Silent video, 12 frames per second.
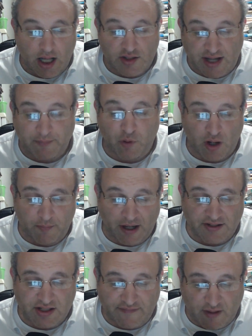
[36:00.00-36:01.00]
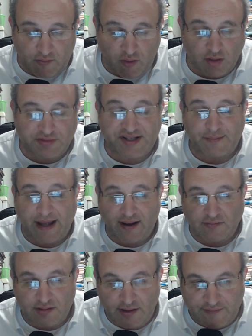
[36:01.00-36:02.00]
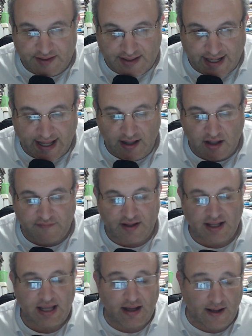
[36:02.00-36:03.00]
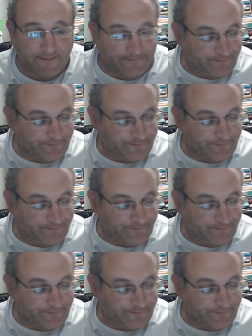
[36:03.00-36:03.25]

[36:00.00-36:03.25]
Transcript: So I brought a bunch of different quotes about if it's a chelik of Yegia.